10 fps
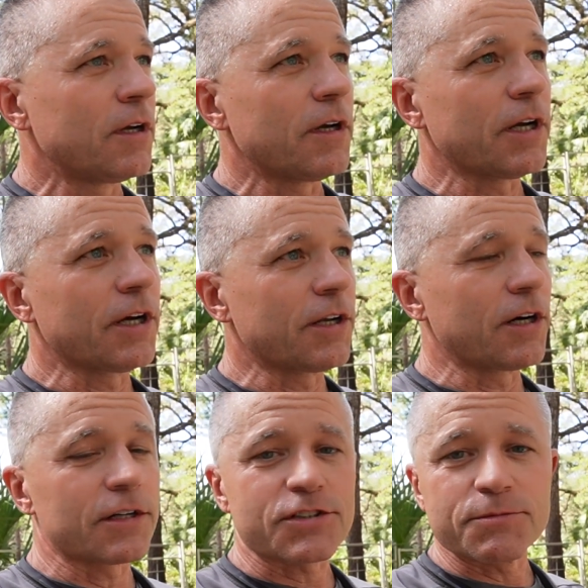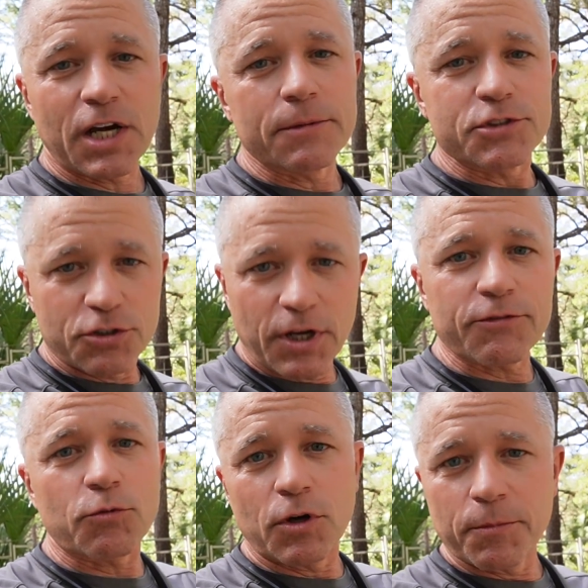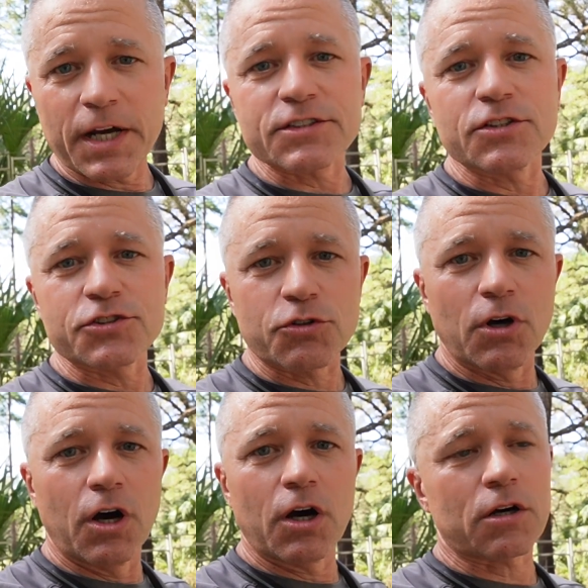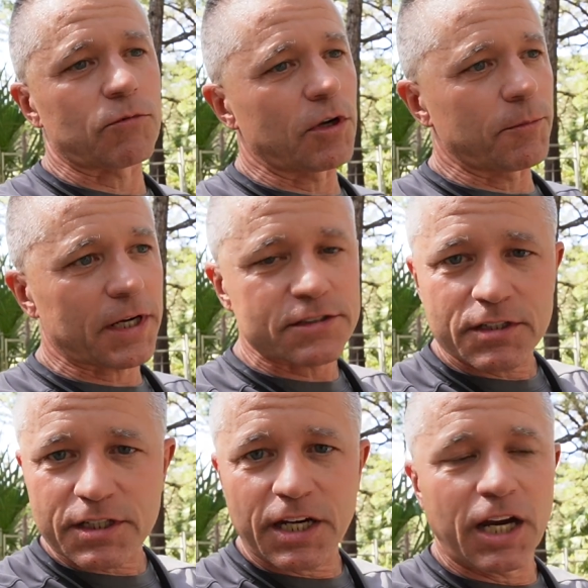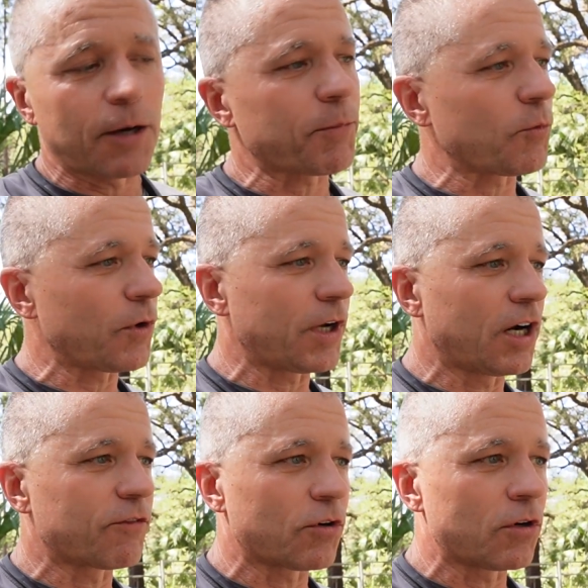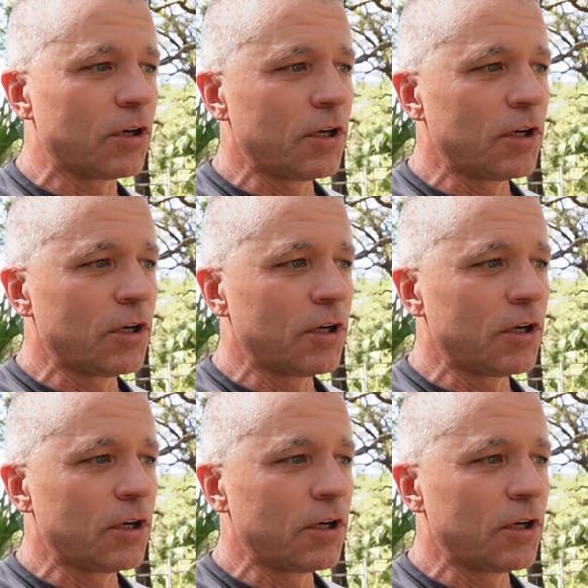And sometimes you do have to run back to the truck or run back to the camp or whatever.